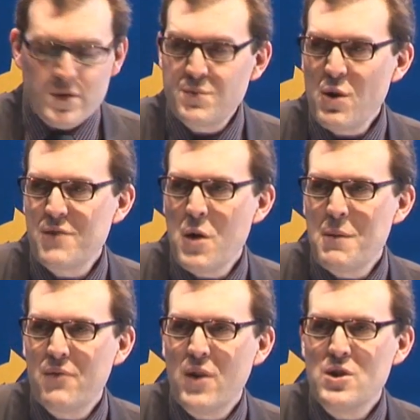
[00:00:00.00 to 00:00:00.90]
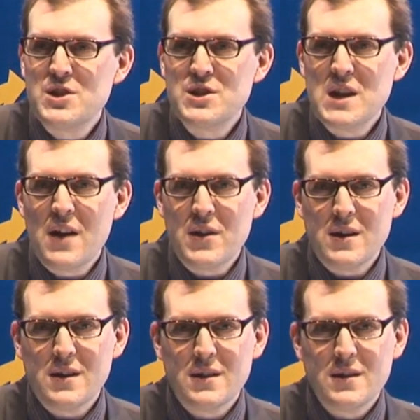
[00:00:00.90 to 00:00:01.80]
Spread of mobile phones is the
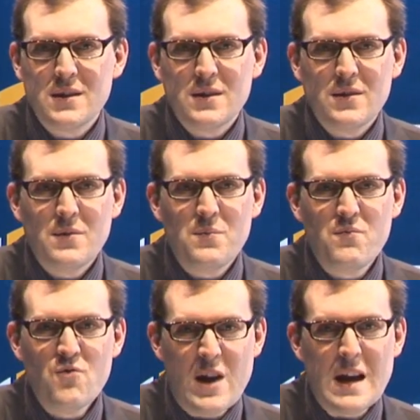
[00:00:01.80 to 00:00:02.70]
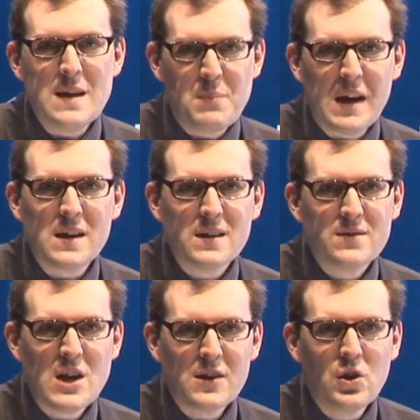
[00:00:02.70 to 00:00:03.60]
other really
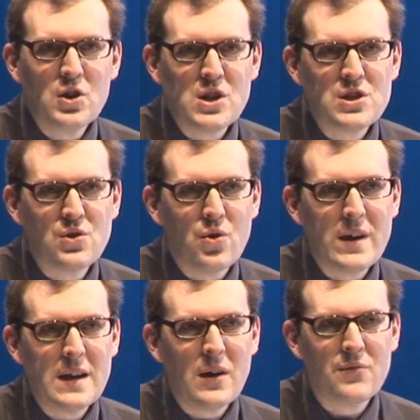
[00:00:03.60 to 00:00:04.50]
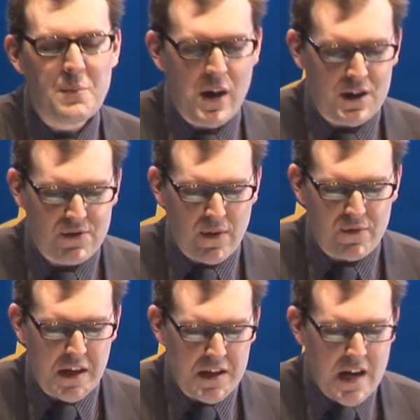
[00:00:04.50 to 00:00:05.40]
big technology story of the past
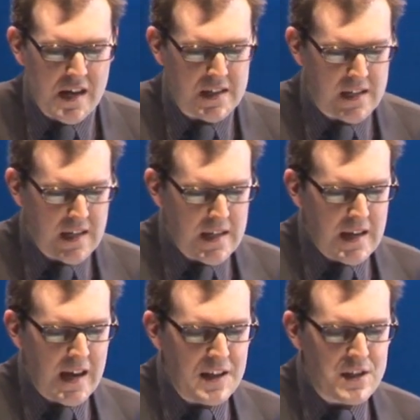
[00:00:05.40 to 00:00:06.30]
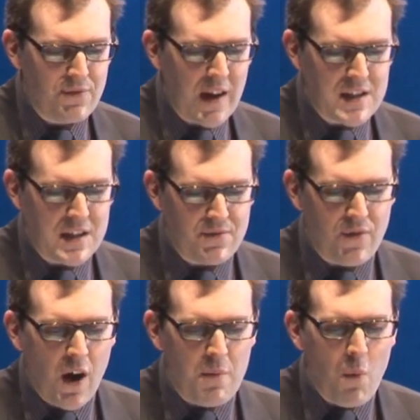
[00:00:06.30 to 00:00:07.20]
15 years, and it's affected
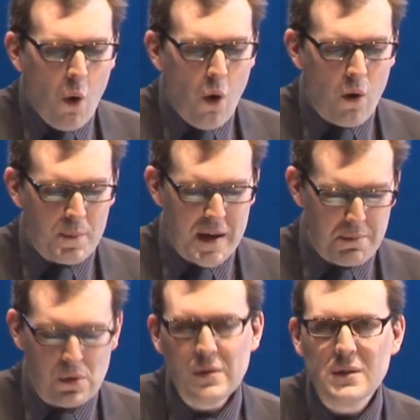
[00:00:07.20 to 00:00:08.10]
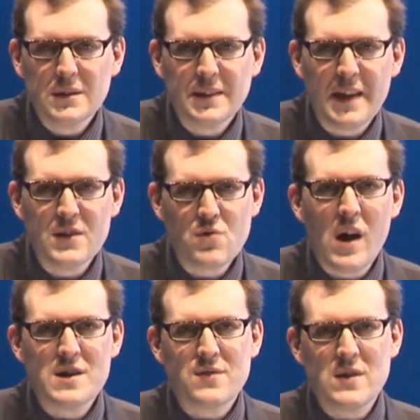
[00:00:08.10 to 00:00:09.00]
far more people than the
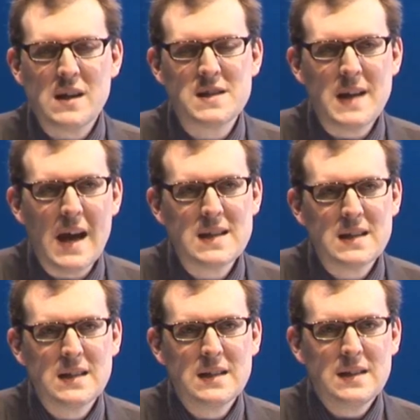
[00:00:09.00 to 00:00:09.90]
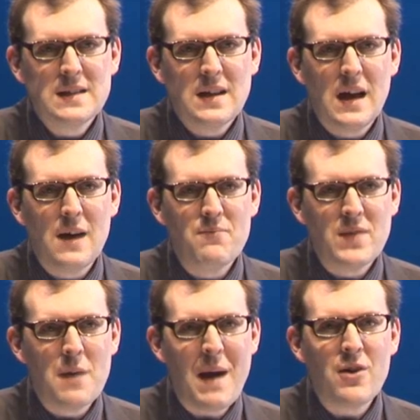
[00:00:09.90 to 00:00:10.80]
rise of the internet.
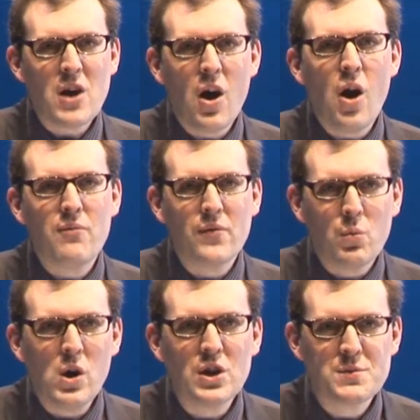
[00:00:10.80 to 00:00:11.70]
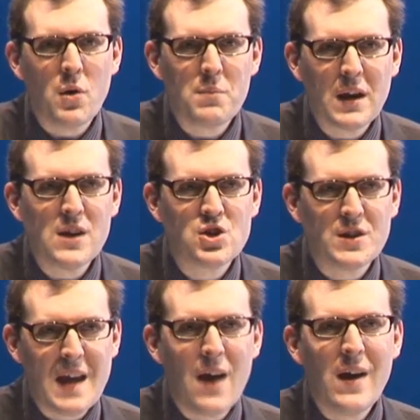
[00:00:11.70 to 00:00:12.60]
About half of the world's
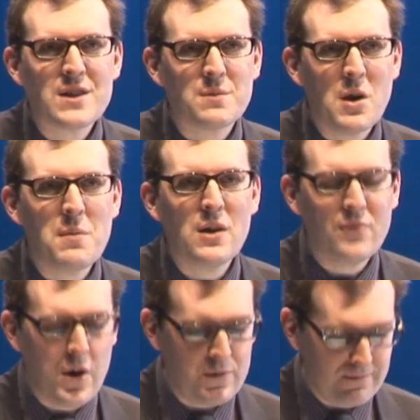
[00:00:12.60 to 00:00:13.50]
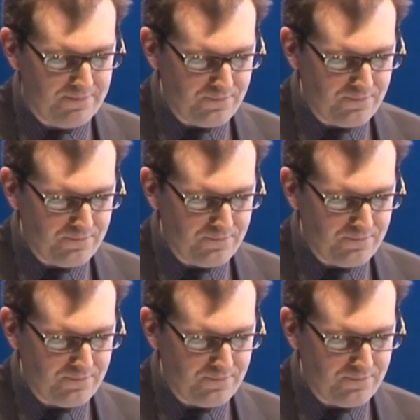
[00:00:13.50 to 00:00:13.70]
population now has a mobile phone.